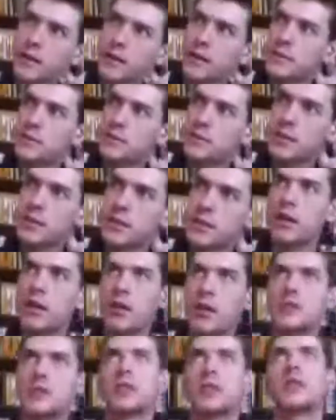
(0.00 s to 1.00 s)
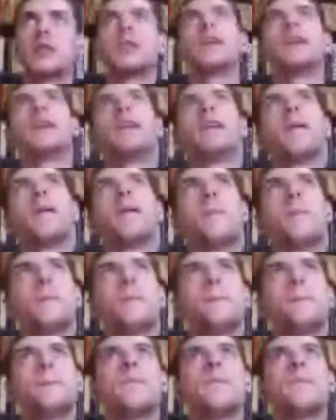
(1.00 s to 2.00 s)
psychologically
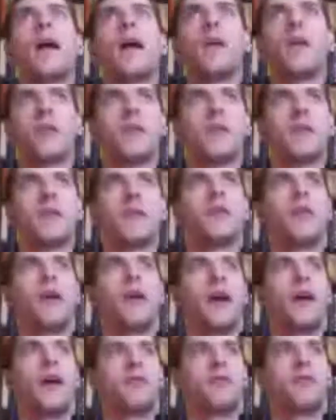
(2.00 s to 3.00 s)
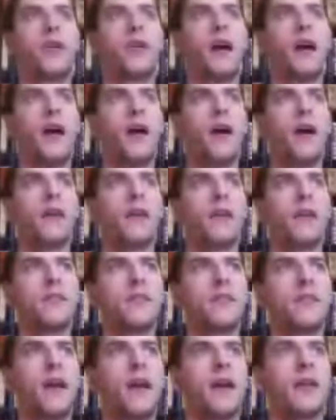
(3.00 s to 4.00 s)
healthy, you have to
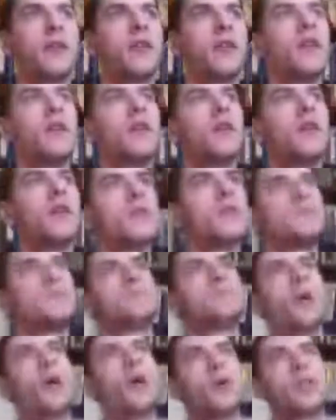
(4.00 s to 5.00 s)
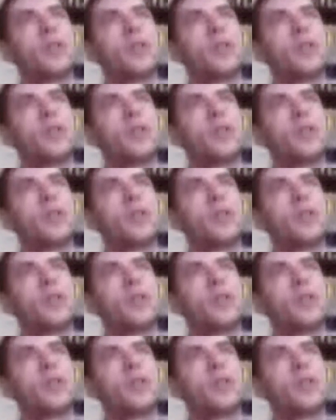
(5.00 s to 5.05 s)
contain both